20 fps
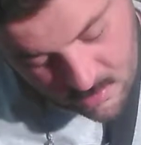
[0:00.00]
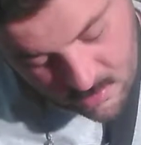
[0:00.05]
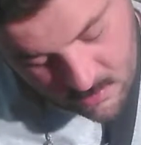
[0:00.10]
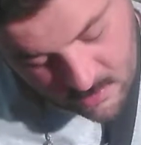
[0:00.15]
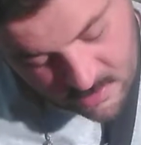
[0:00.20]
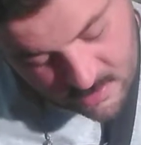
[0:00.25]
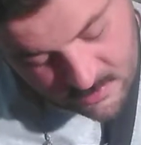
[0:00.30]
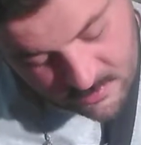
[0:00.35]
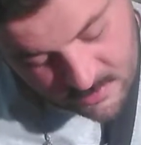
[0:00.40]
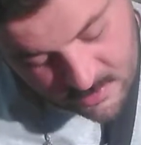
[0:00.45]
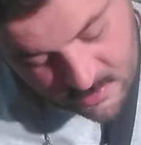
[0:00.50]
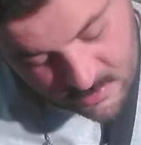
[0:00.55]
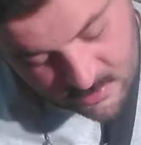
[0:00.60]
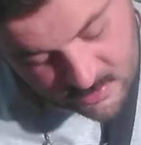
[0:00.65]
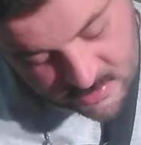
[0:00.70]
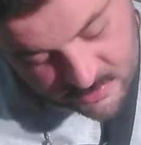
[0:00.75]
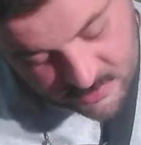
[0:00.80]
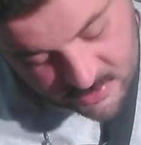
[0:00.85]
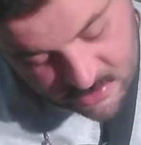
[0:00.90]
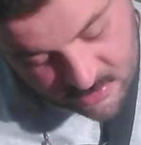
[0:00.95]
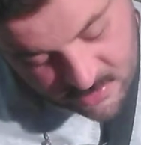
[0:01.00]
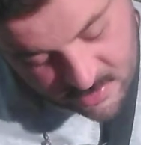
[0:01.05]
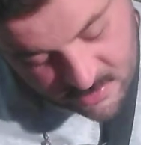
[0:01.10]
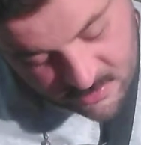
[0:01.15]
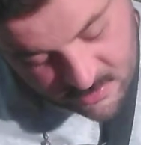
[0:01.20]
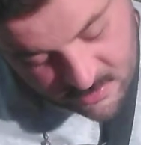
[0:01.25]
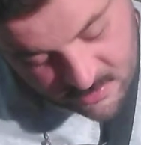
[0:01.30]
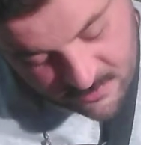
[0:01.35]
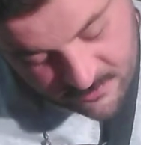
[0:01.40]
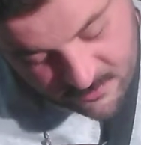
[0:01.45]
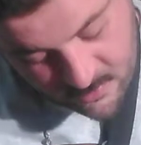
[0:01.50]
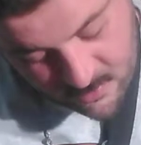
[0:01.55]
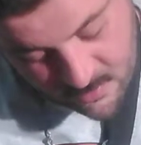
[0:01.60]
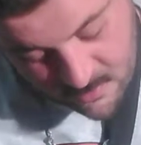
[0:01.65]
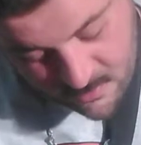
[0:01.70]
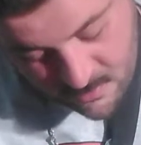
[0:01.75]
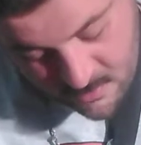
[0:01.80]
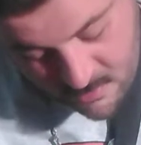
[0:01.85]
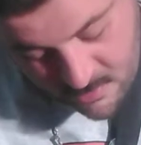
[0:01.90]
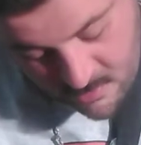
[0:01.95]
why am I losing my train of thought for?
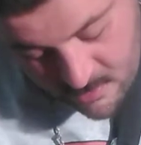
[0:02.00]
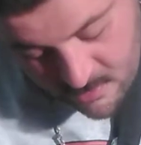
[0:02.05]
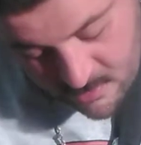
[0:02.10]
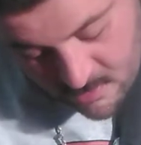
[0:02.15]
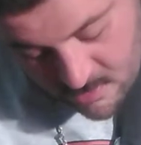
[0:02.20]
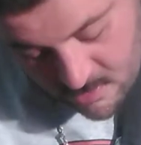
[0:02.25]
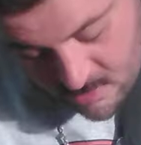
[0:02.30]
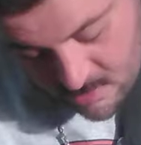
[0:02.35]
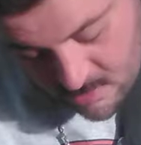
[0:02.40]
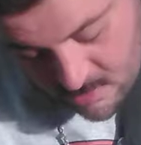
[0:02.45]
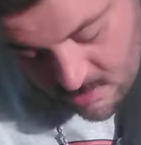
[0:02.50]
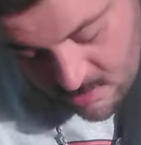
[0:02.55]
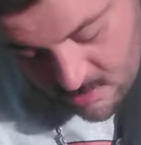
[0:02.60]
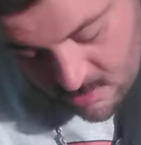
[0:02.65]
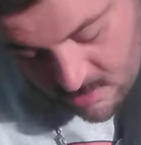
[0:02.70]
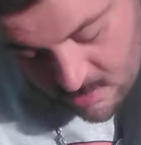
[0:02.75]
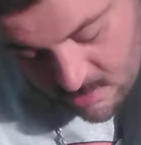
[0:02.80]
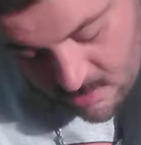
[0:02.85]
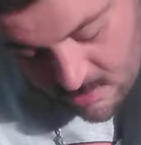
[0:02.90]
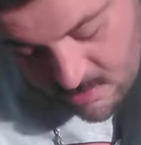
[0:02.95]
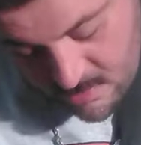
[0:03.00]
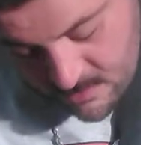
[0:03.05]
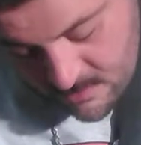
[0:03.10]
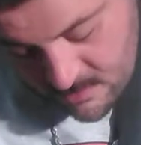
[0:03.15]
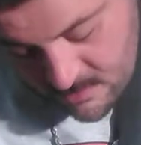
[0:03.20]
So,